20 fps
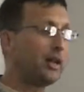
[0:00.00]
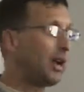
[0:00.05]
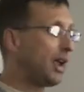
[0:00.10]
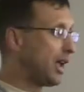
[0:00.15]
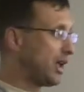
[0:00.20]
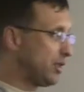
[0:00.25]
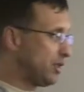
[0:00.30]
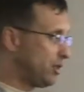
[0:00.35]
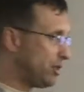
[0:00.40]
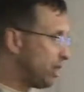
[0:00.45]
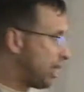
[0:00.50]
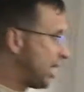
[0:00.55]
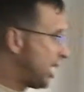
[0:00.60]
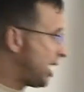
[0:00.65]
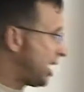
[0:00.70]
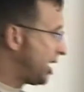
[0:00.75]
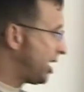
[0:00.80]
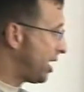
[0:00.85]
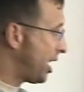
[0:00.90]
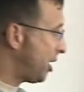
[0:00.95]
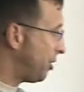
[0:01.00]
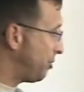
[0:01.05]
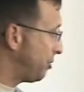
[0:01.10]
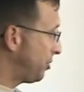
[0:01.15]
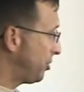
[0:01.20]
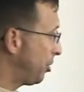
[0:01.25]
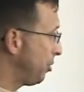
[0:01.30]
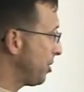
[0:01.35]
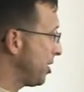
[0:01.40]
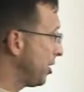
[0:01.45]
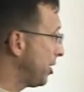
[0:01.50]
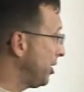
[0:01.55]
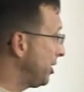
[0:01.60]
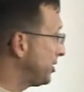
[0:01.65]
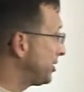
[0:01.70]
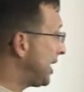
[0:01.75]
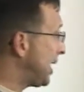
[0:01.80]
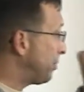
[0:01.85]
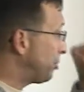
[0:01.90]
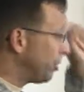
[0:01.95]
And uh, there'll be a good
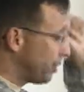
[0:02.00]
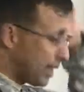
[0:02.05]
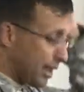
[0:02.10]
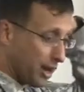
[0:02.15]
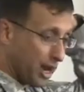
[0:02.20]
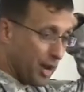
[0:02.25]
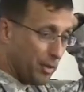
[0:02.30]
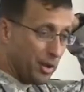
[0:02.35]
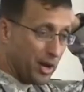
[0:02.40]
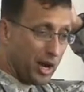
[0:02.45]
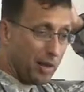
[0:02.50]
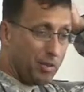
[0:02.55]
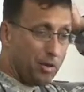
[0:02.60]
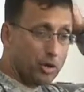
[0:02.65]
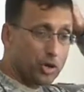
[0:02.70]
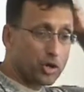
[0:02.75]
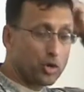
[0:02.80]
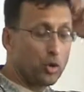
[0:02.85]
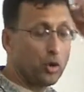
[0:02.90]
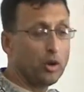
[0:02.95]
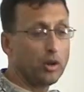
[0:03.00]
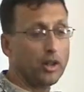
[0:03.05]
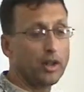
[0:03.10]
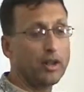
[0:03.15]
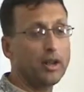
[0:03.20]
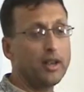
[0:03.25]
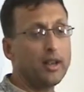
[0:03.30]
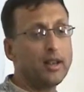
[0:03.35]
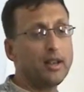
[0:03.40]
example of that coming up here shortly